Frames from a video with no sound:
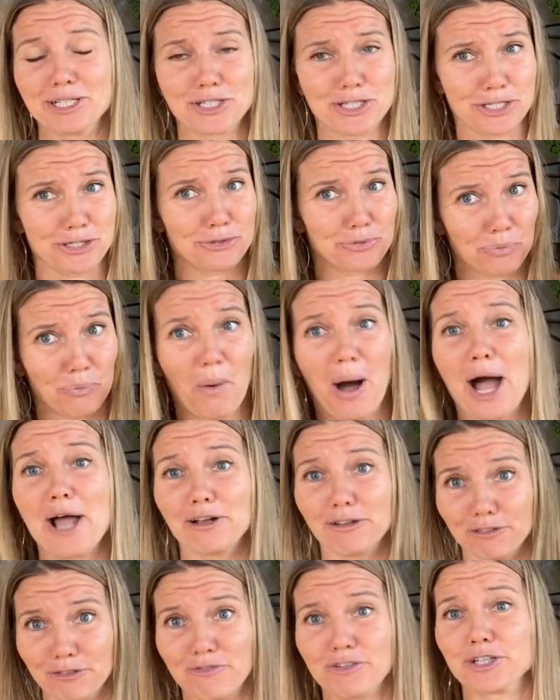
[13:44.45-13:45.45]
She is
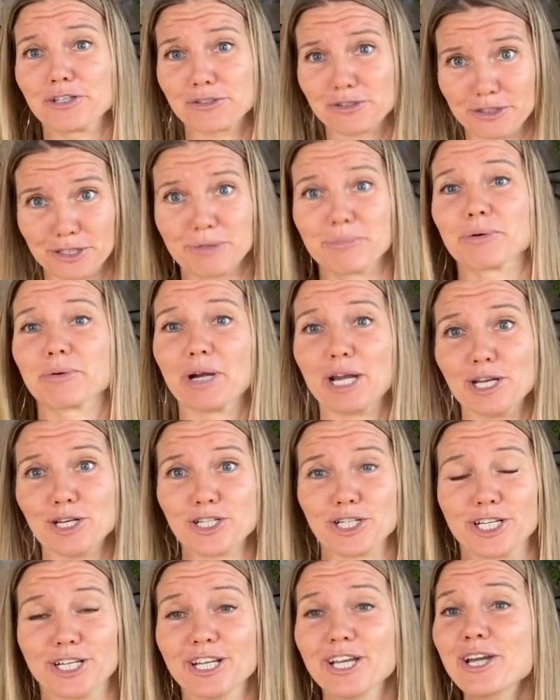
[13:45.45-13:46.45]
wild, fierce
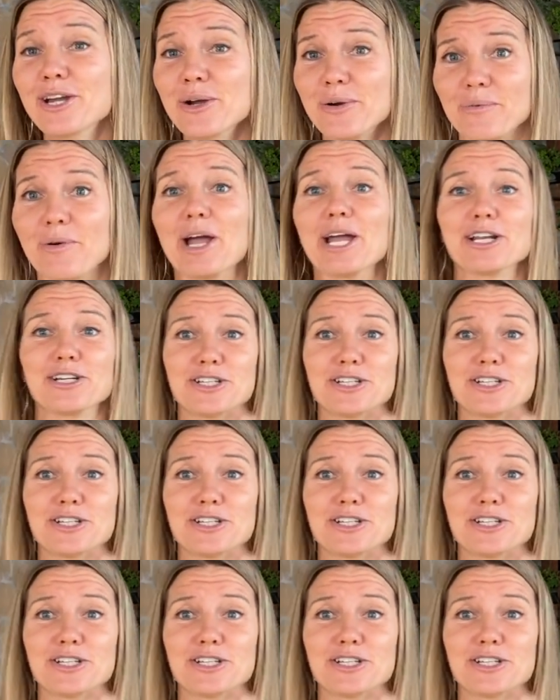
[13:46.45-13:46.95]
liberation, right?